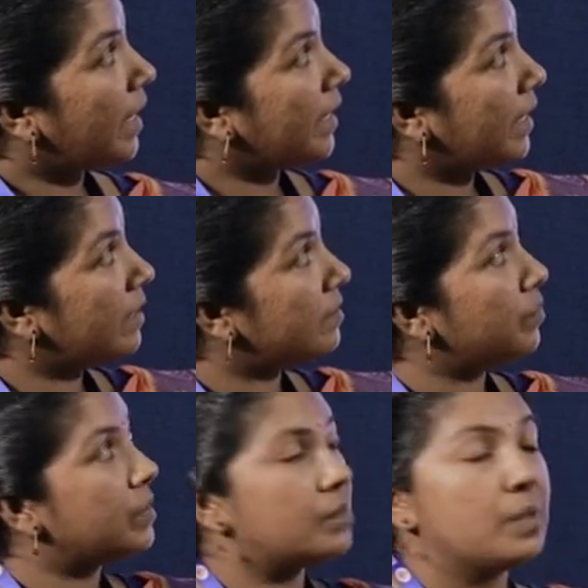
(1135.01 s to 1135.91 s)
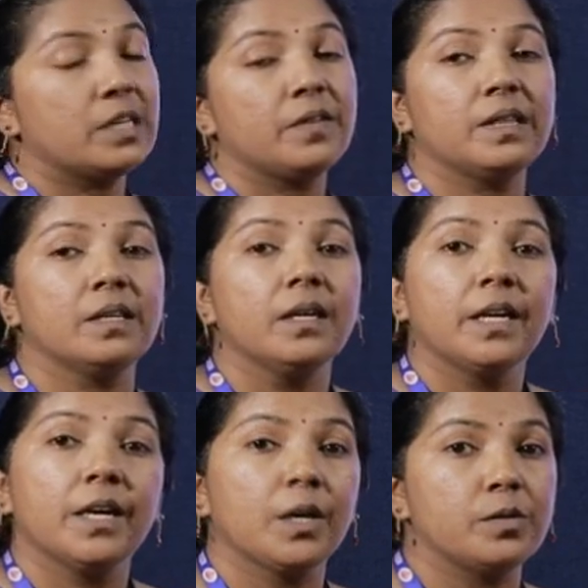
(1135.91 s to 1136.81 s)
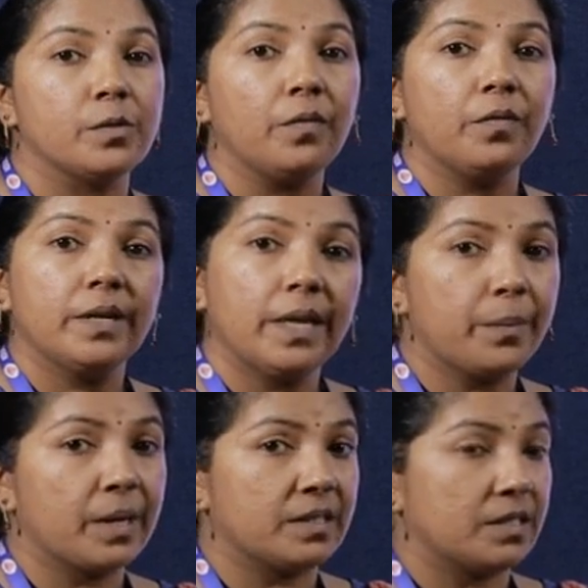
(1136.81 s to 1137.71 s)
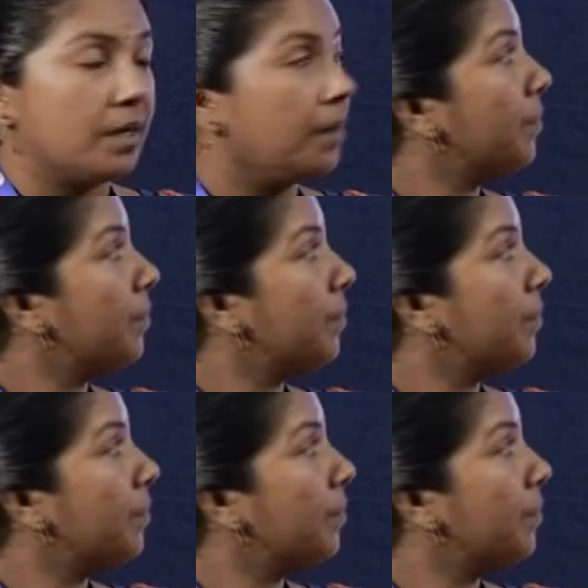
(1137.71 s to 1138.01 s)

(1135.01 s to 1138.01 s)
an increase in miscibility with the increase of temperature.